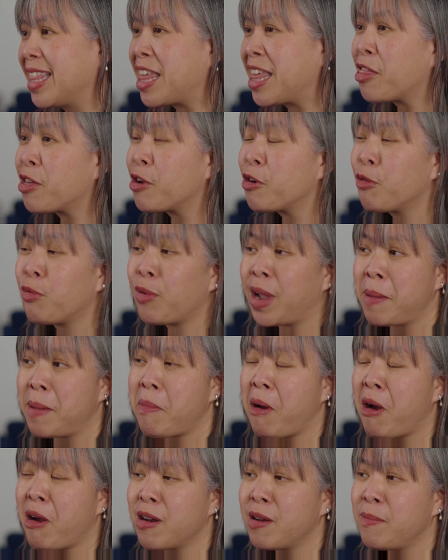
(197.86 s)
The other
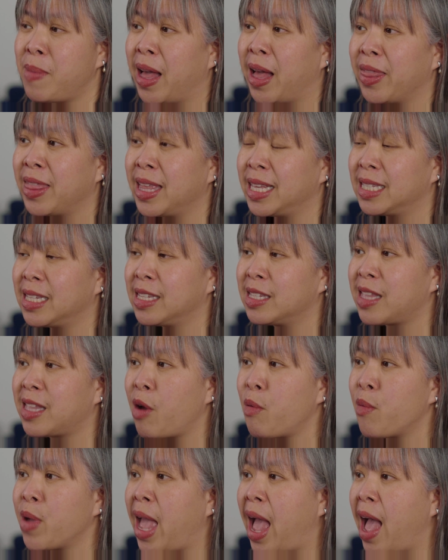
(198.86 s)
great part about this is
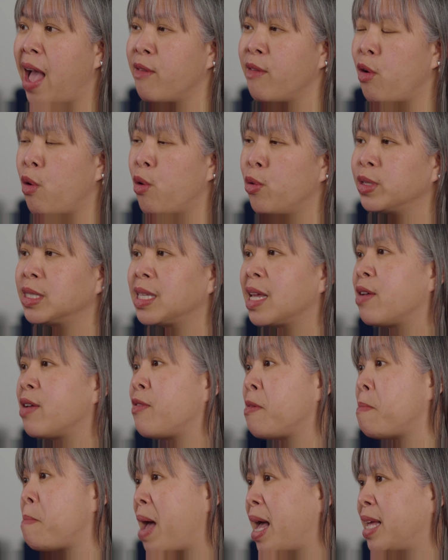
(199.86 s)
that we have a whole set
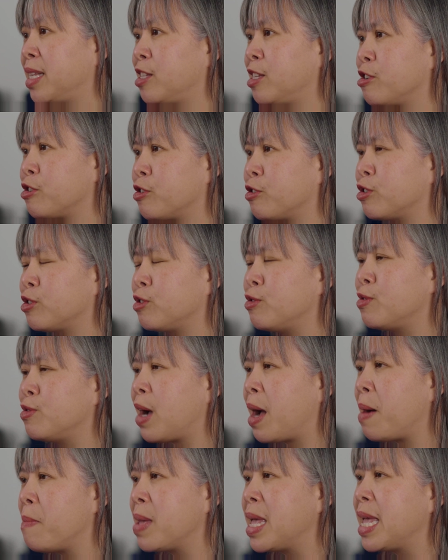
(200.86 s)
of ambassadors who
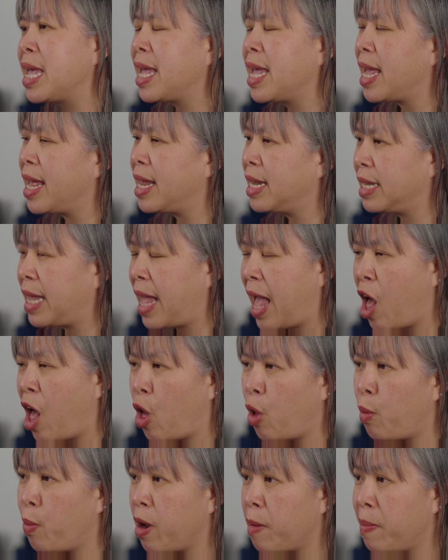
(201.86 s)
come and
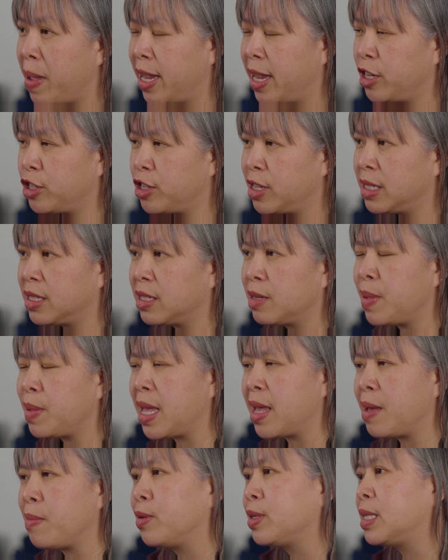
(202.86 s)
help our patients to
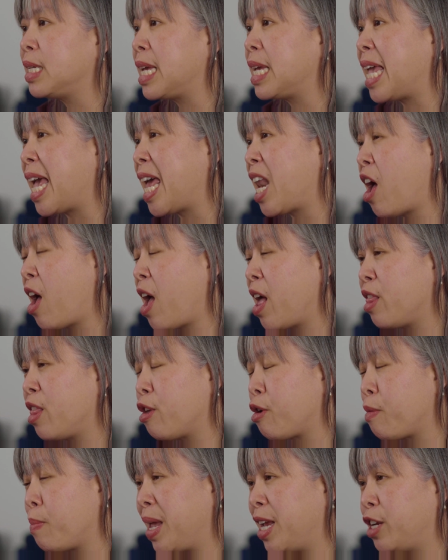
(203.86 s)
be able to get on
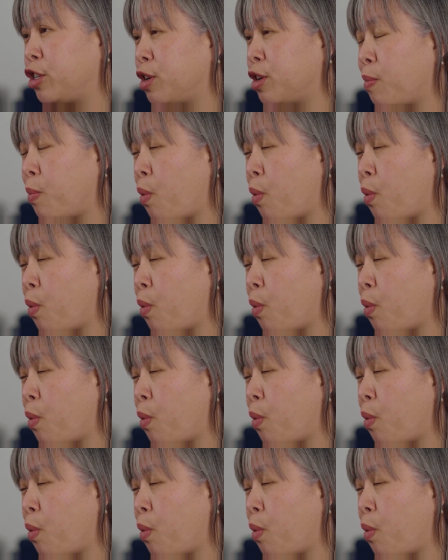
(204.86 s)
their patient